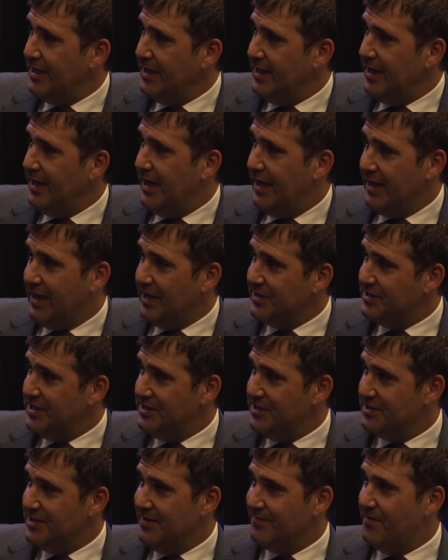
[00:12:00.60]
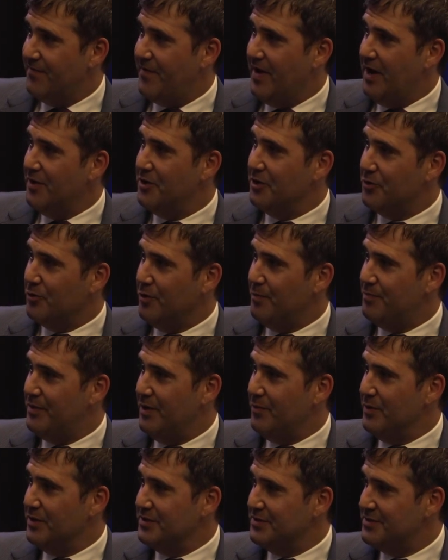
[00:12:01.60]
I guess he just never found a group
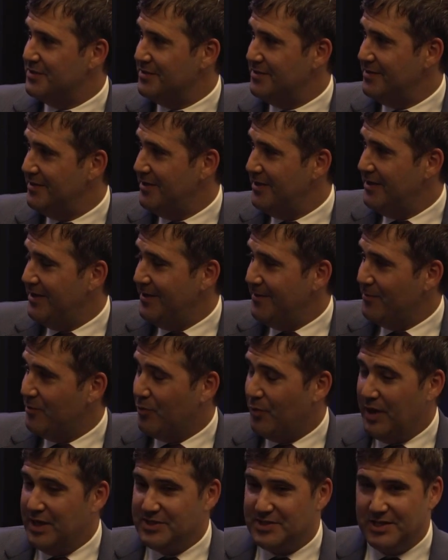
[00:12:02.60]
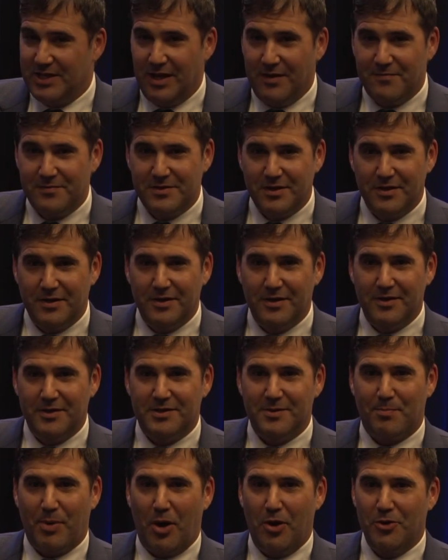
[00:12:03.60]
that was crazy enough to
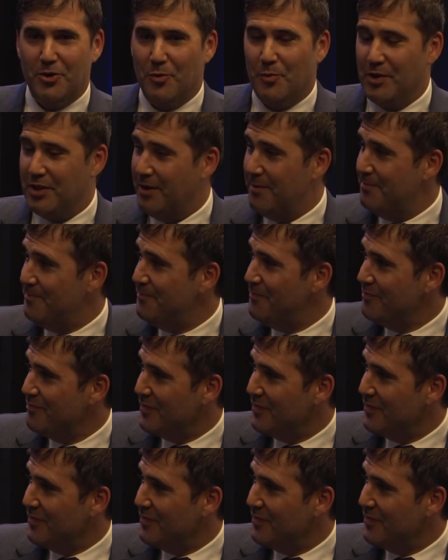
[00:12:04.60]
partner with him.